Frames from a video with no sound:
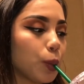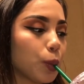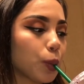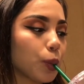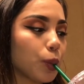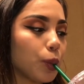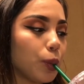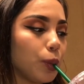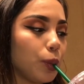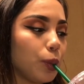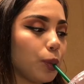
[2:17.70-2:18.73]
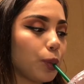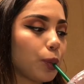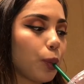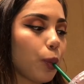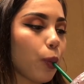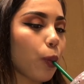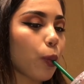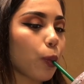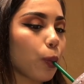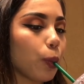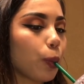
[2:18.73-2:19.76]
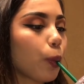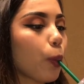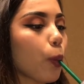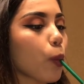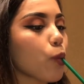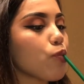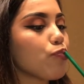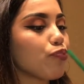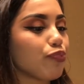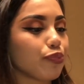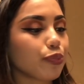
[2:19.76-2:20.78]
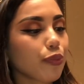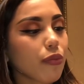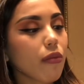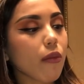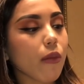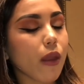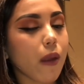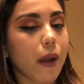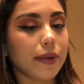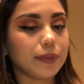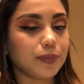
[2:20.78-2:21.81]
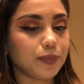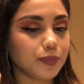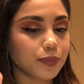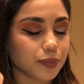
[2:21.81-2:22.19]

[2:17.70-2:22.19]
No one is speaking in this clip.